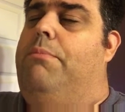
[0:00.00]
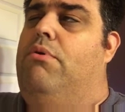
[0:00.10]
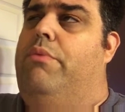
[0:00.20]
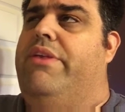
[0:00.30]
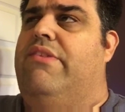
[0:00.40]
a
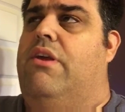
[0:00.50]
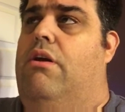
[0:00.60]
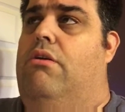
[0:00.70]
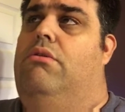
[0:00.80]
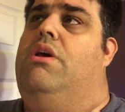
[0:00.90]
couple of weeks
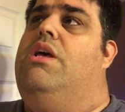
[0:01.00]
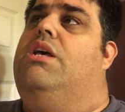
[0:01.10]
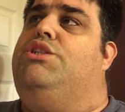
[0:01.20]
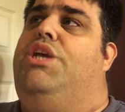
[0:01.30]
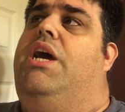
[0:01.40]
ago.
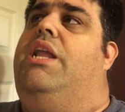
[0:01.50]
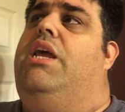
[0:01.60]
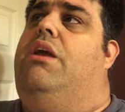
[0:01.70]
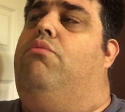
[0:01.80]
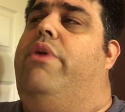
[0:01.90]
She
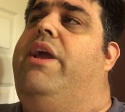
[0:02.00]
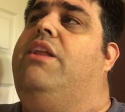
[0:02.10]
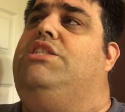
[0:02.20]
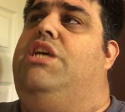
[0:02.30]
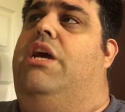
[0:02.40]
had a
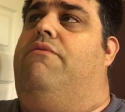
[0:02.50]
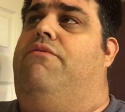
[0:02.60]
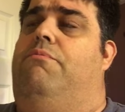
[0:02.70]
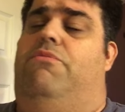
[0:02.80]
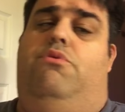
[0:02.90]
rain
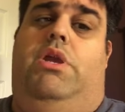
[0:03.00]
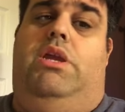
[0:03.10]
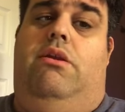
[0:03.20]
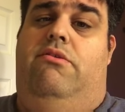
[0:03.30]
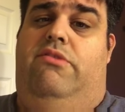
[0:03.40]
check from
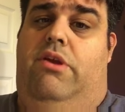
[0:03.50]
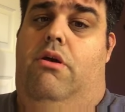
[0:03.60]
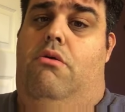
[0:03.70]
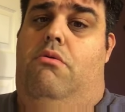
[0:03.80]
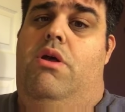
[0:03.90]
3 years
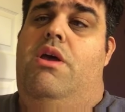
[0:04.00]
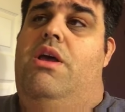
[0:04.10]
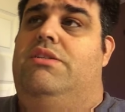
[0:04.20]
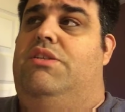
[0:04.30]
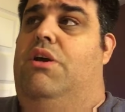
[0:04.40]
ago.
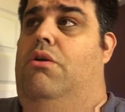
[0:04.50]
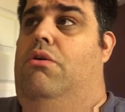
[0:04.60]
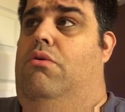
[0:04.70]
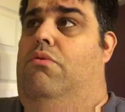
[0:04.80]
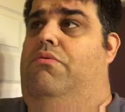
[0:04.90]

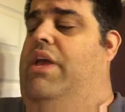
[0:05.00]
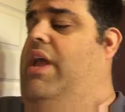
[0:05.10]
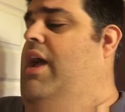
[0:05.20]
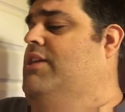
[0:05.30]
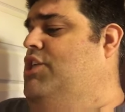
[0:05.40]
So
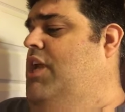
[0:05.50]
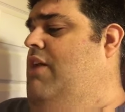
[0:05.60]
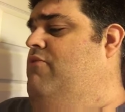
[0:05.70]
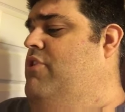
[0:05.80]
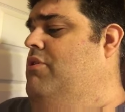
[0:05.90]
they actually
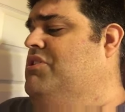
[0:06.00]
have no